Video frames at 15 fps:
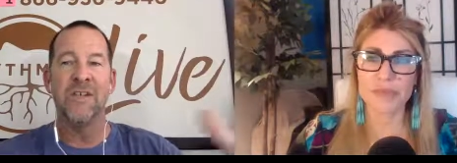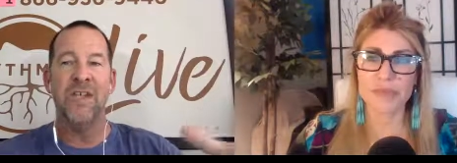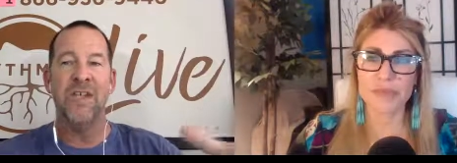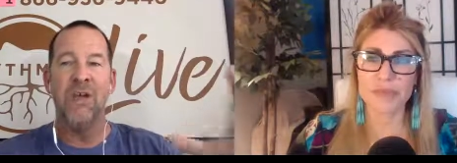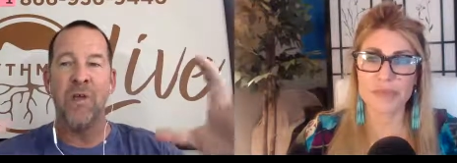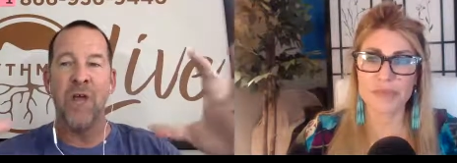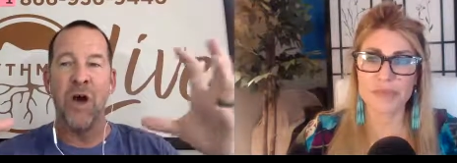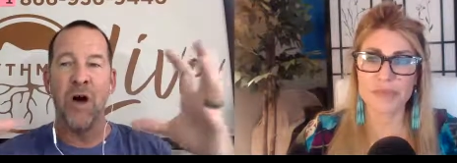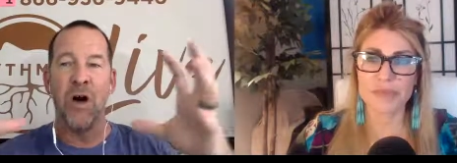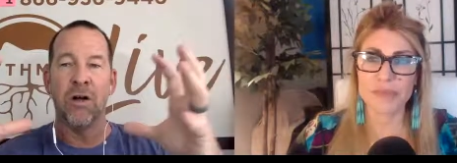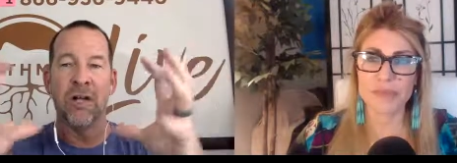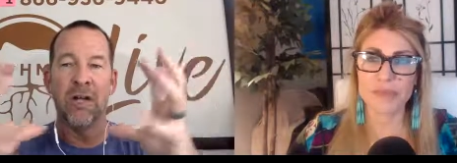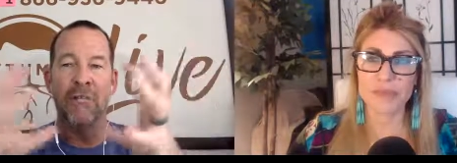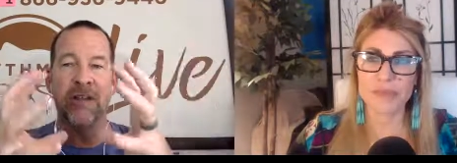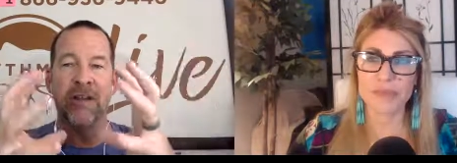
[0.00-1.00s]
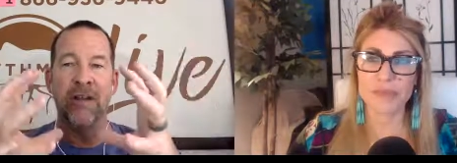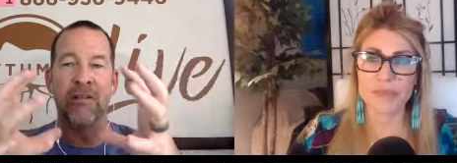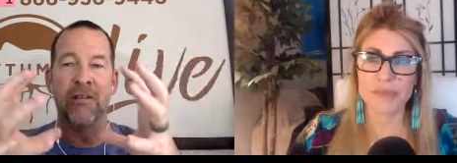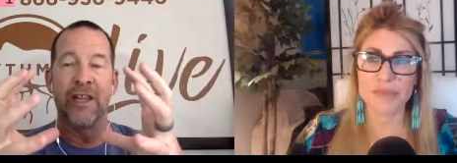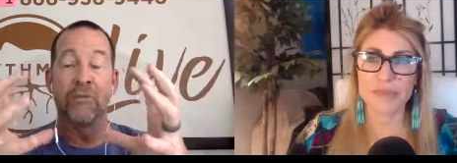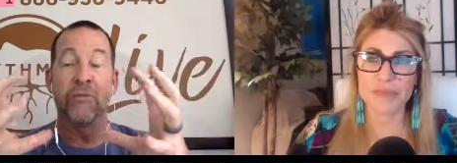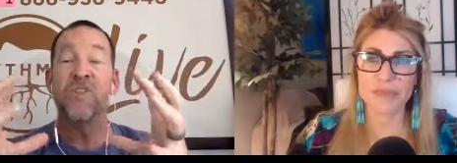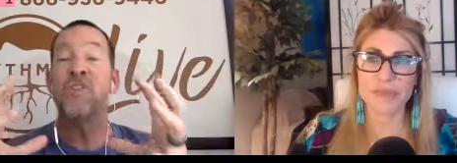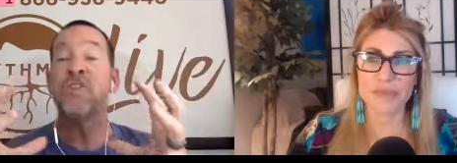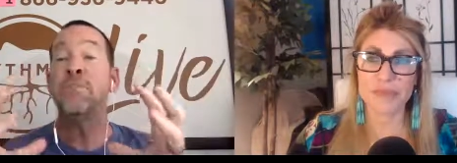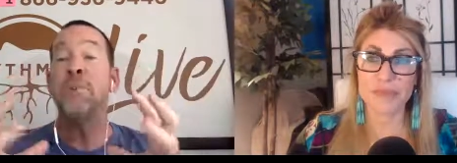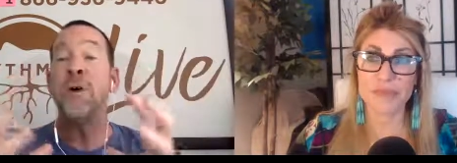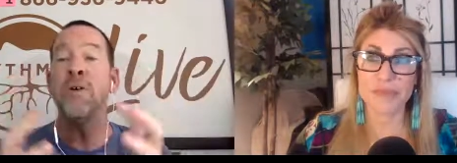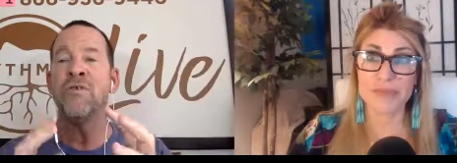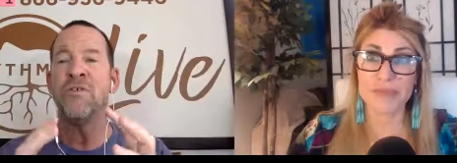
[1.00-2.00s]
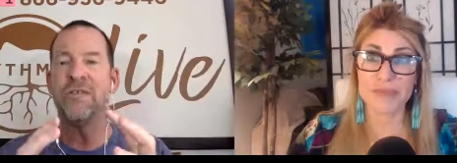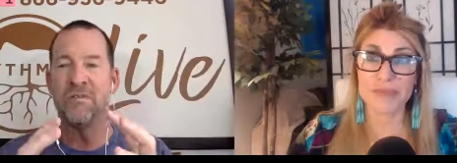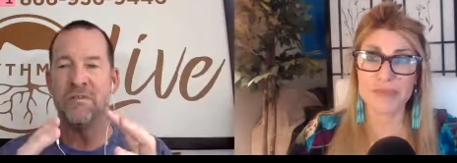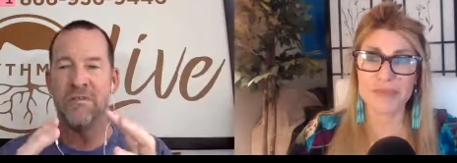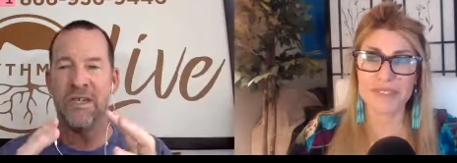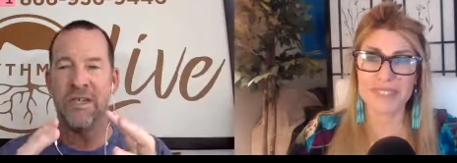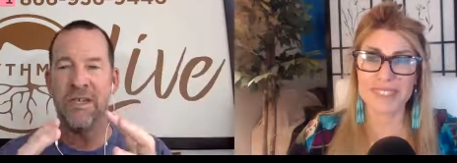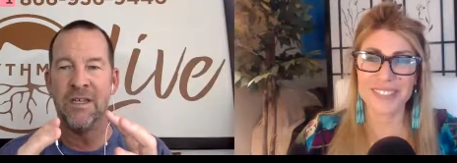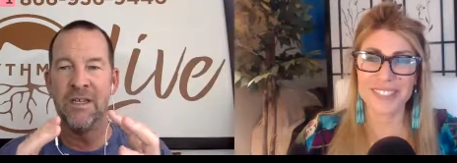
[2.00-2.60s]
Speaker 1: And we all come together like we're supposed to be.